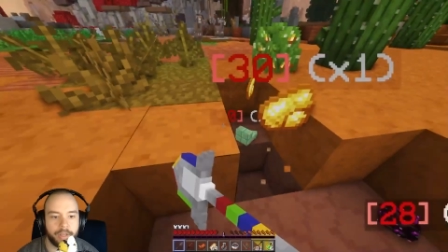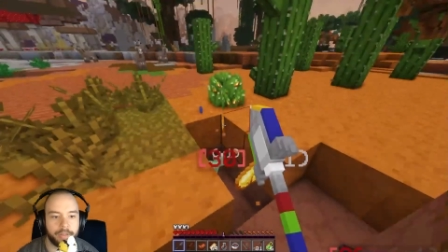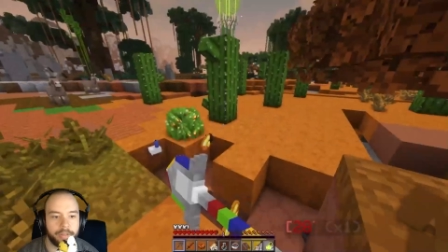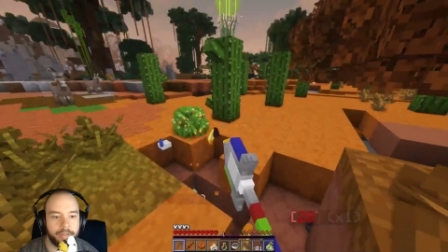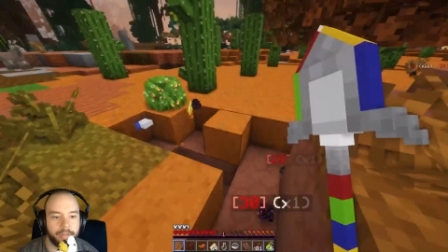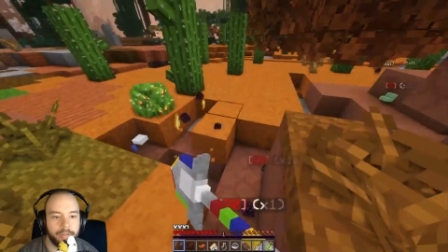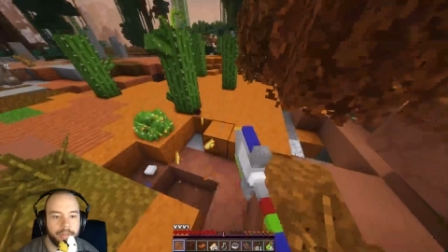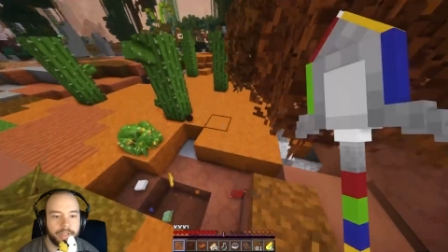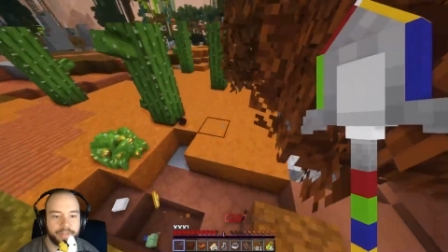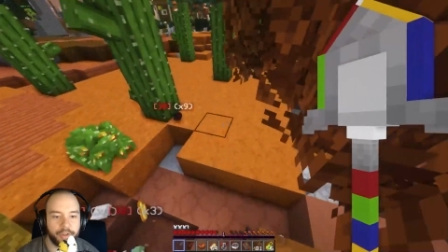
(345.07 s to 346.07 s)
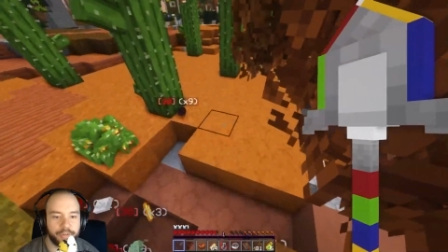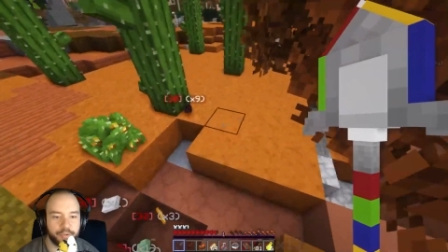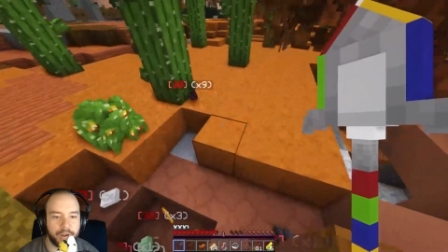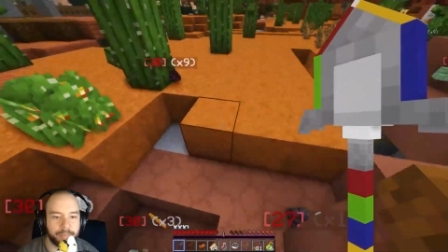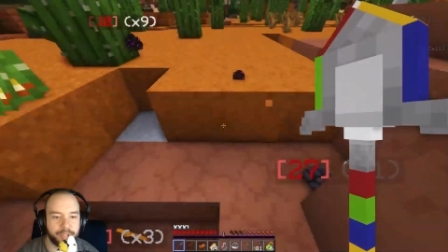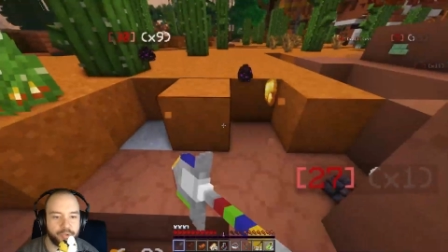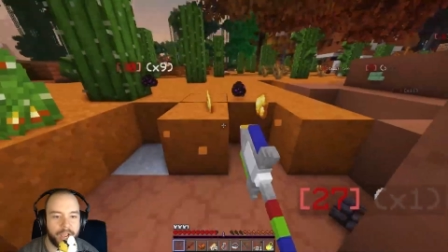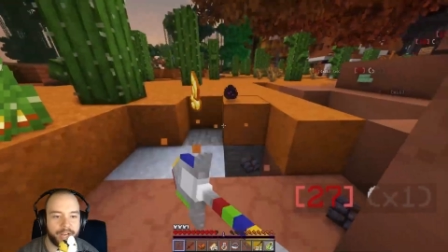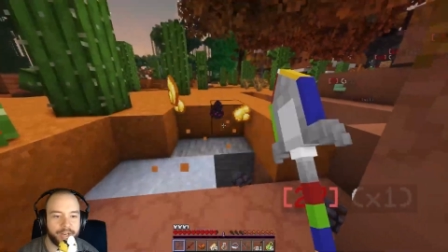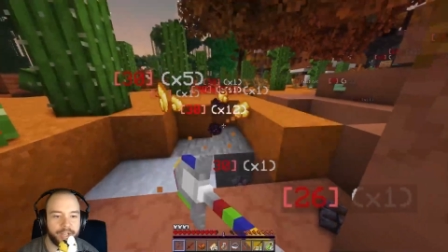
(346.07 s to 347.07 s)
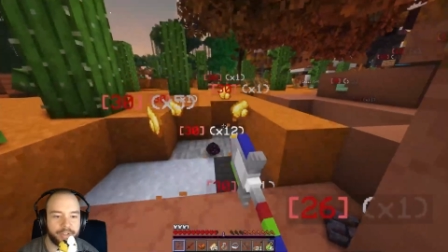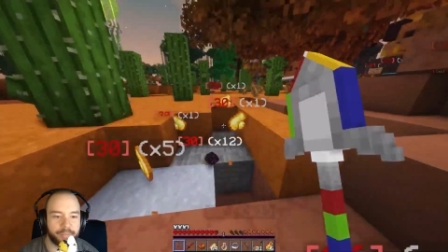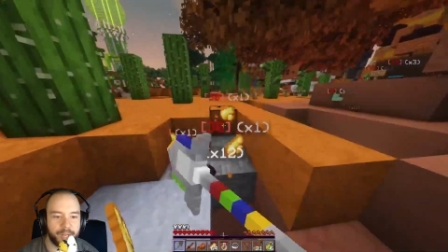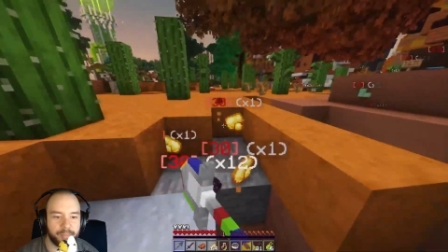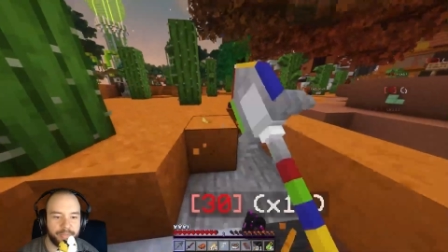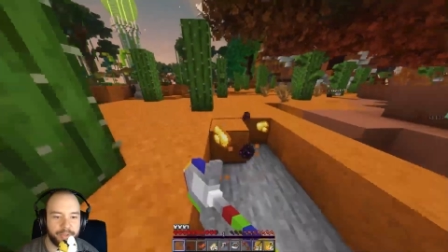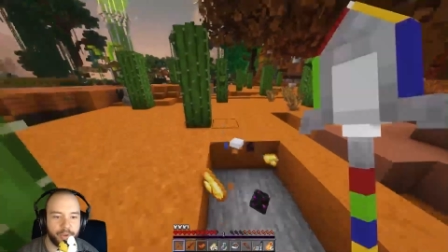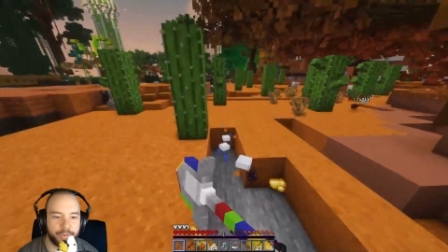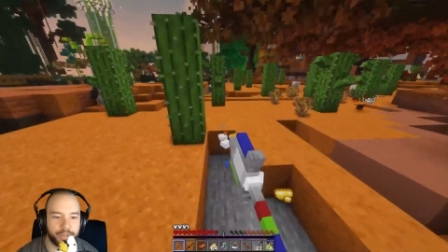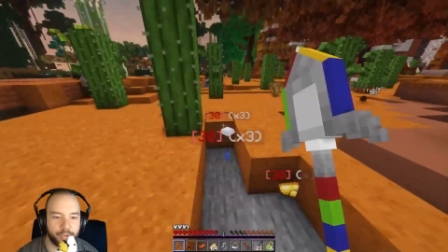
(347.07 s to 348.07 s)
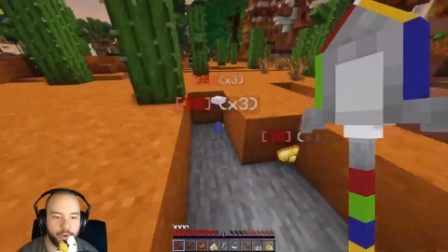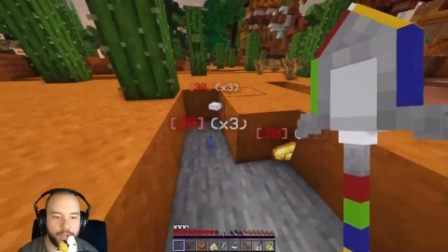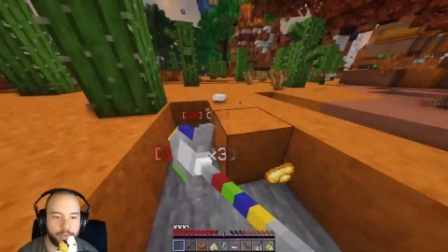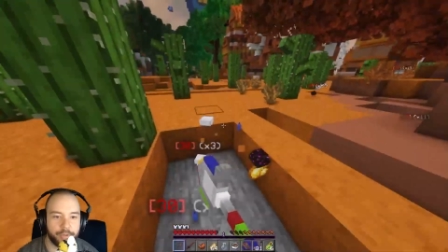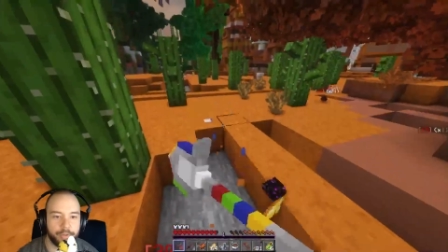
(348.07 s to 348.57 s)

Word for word: that. Yeah. It's also dropping dragon eggs, but I'm leaving those on the ground.